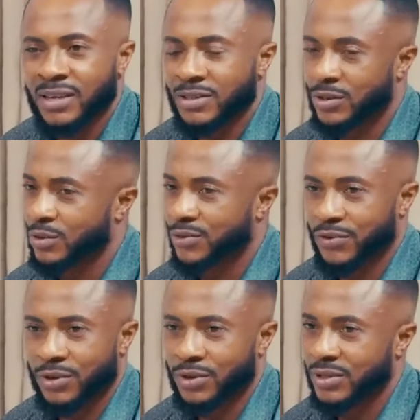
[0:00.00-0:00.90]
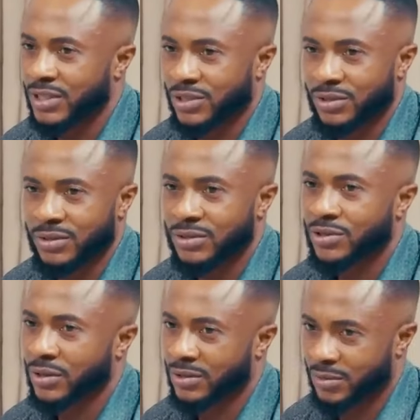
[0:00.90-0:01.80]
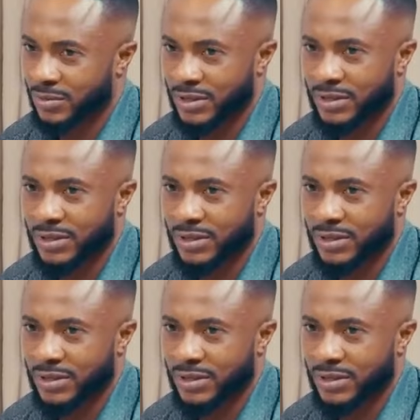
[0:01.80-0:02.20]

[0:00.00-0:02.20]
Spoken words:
is not good for your condition. Trust me.